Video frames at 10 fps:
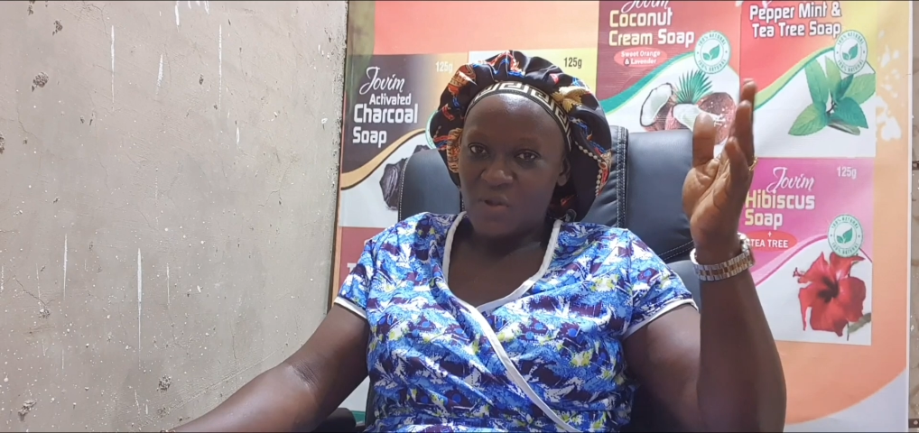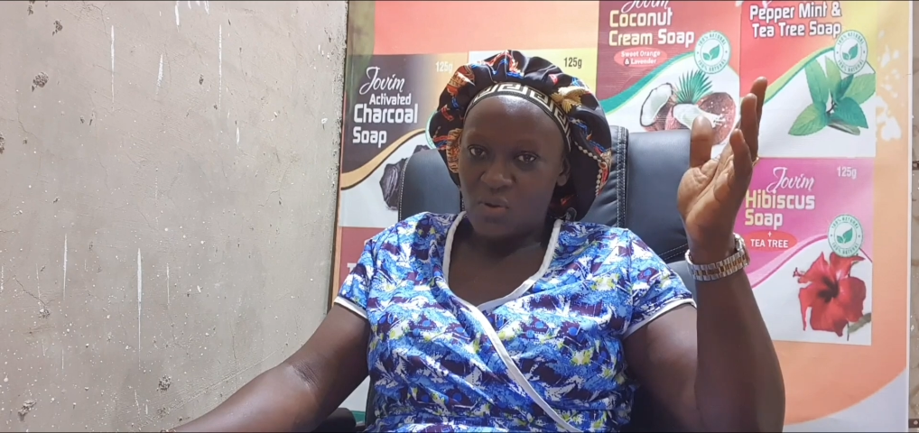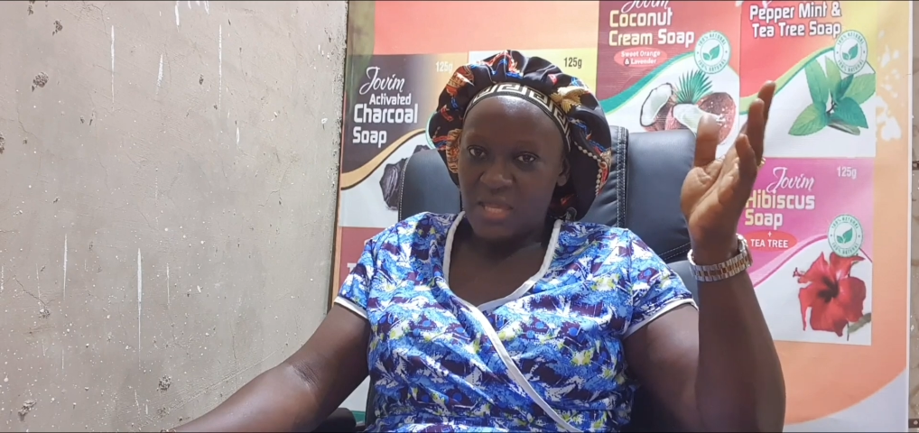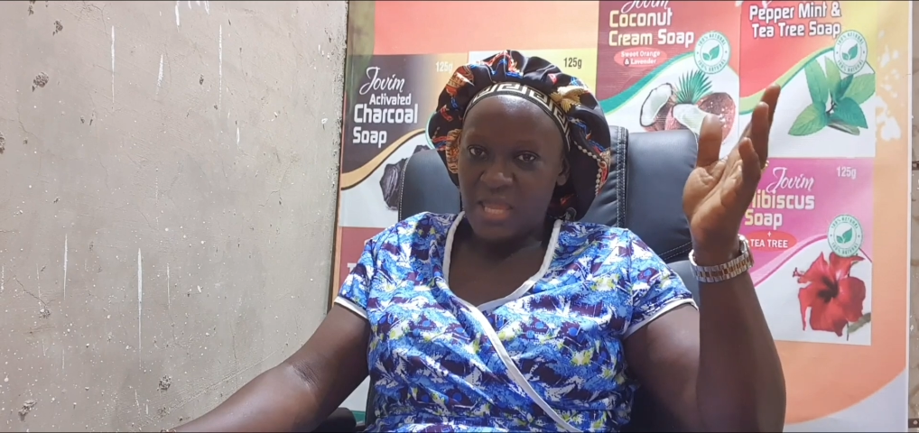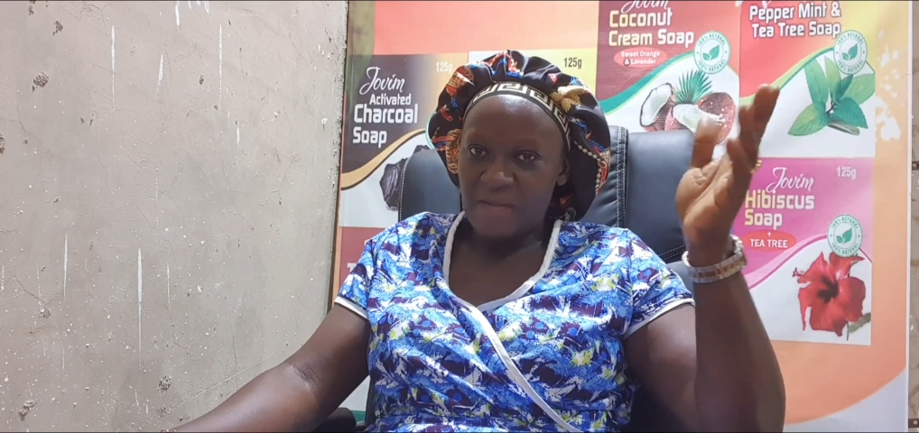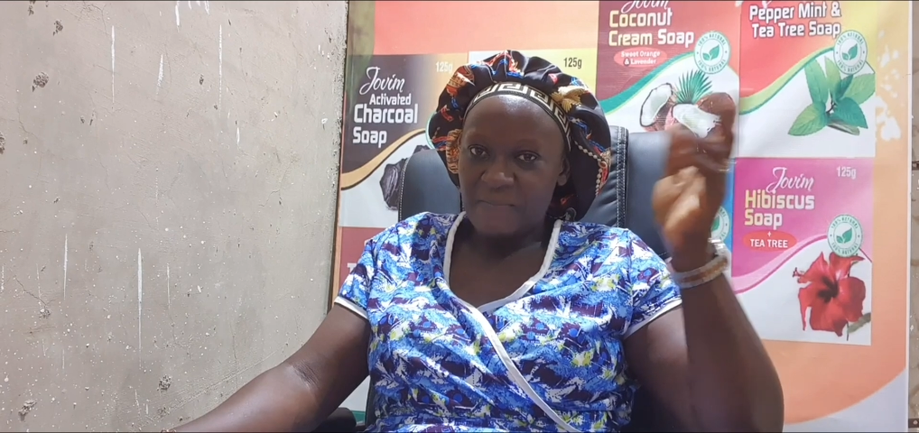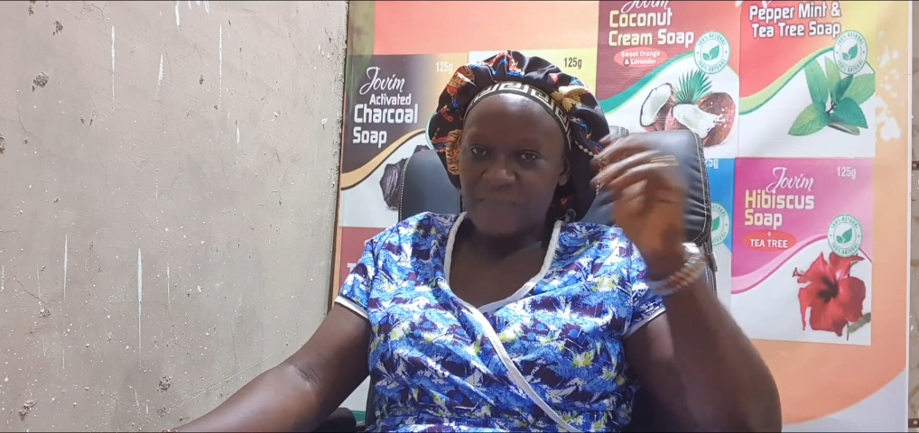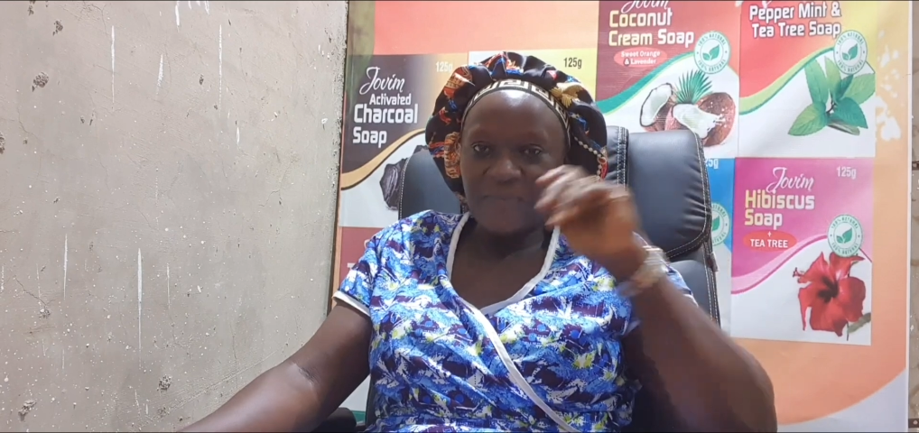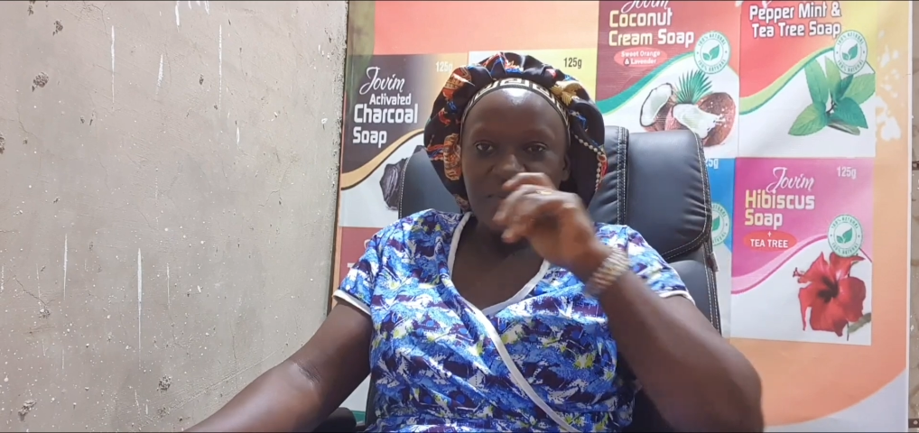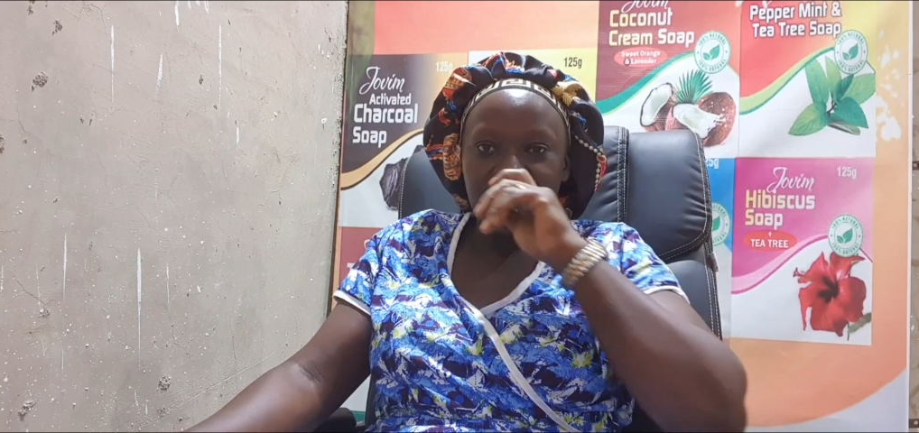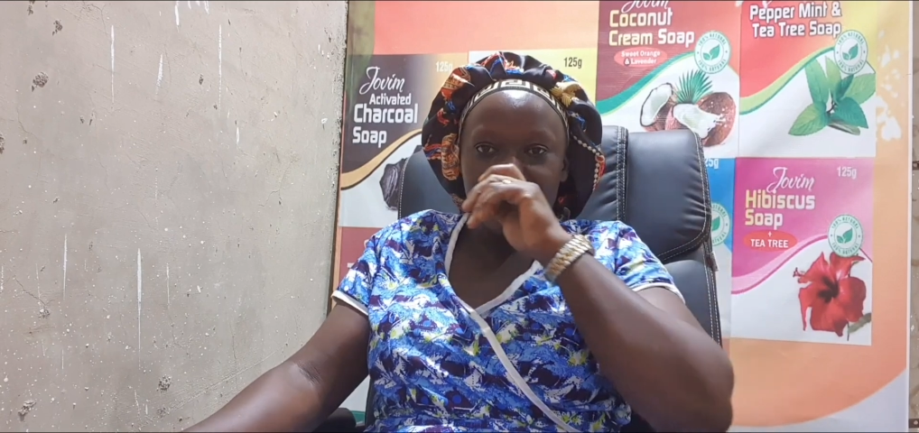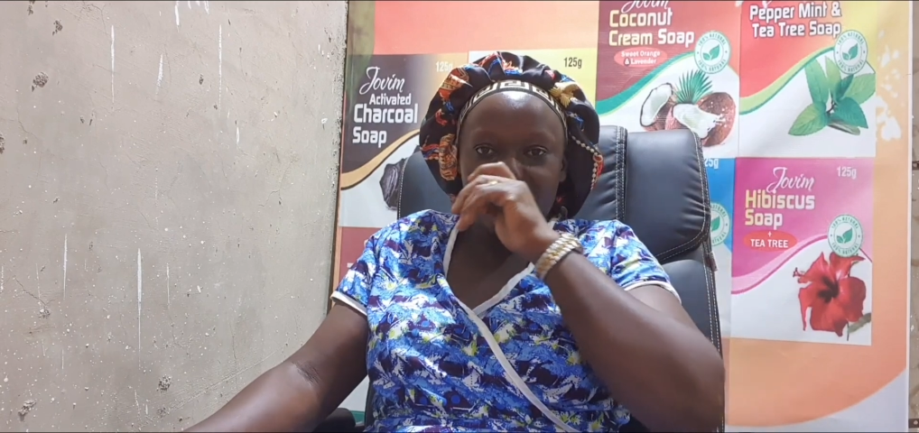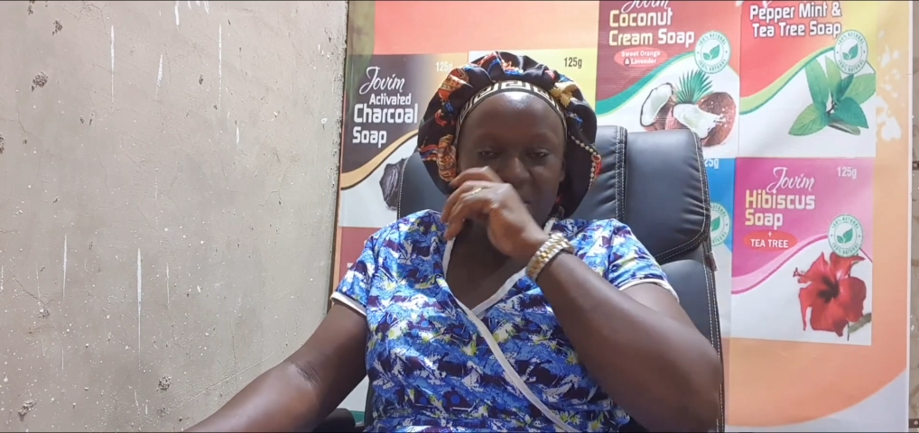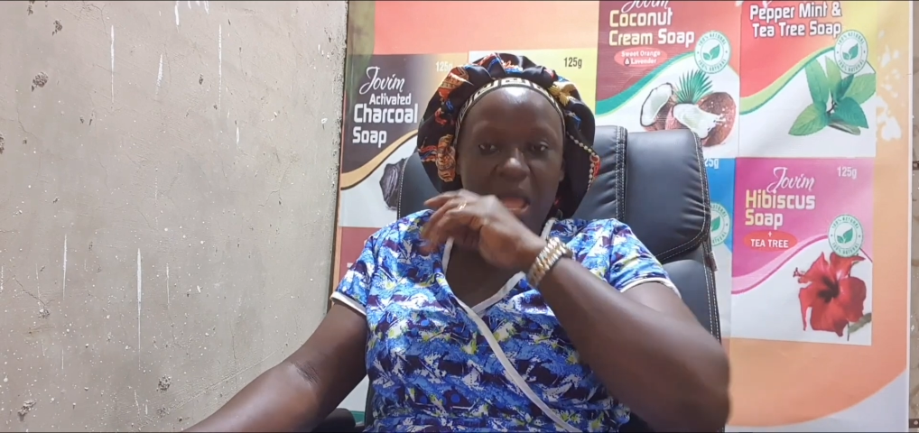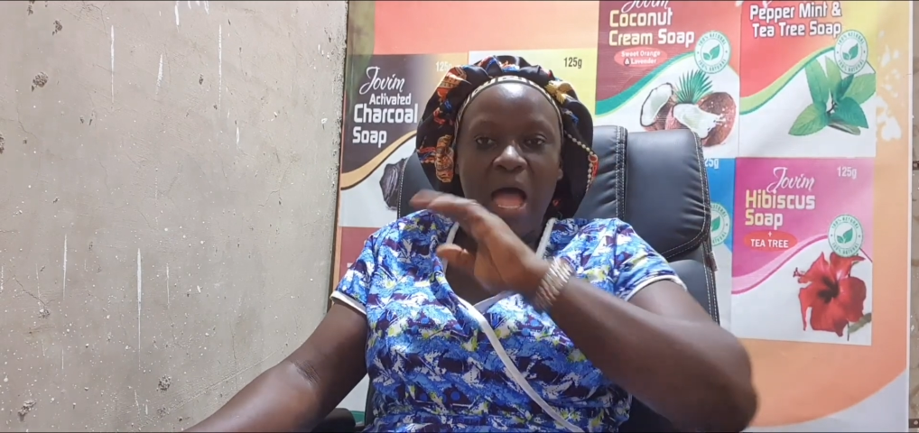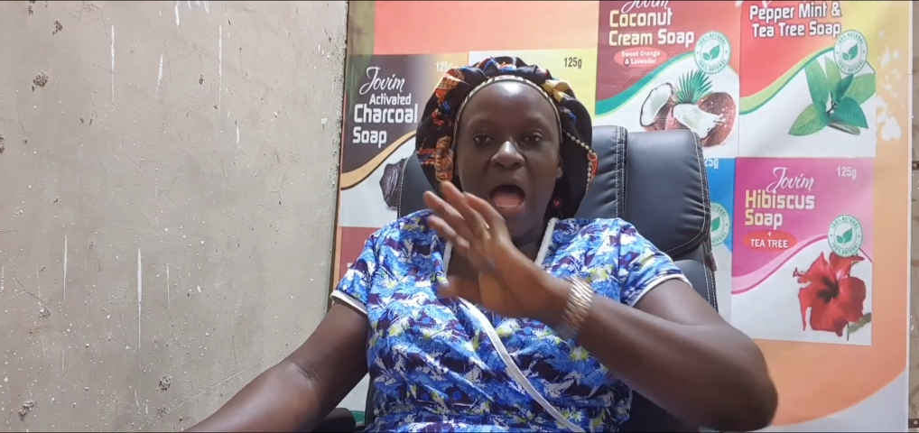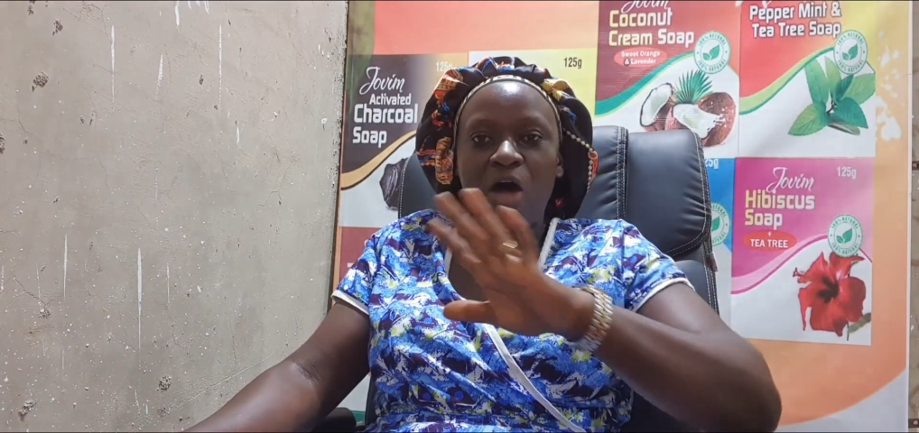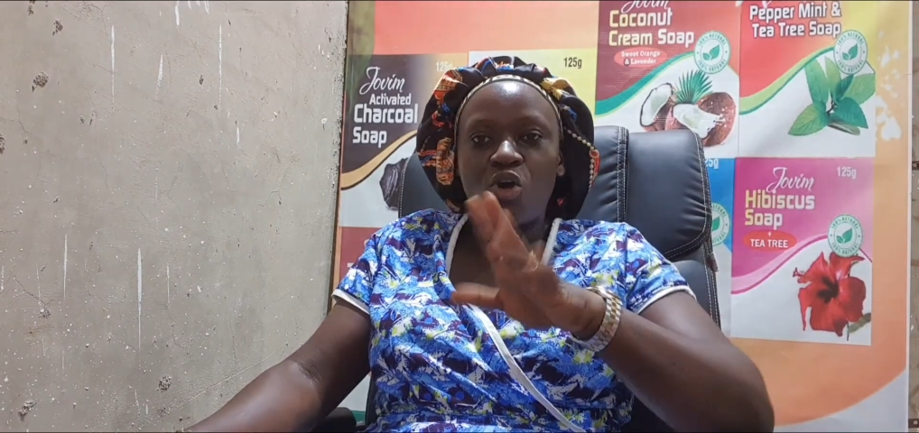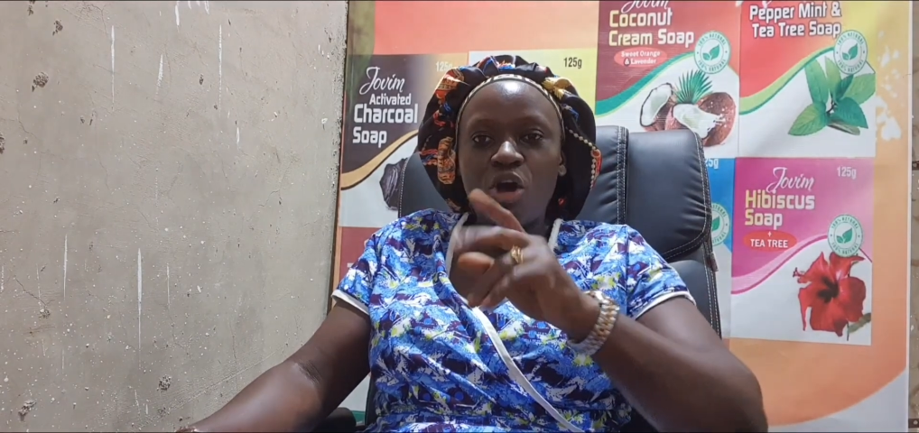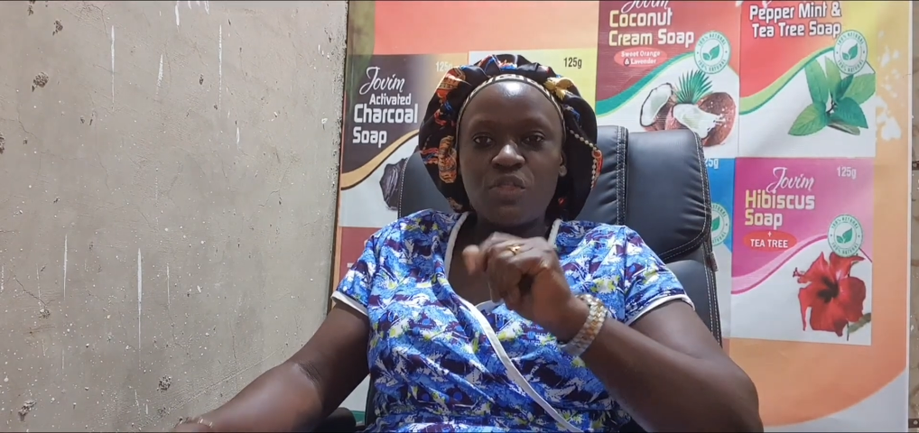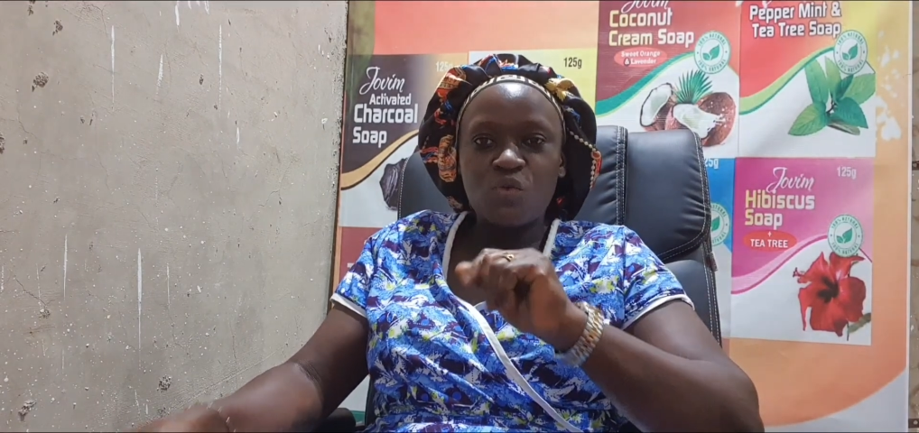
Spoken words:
Okay, I'll go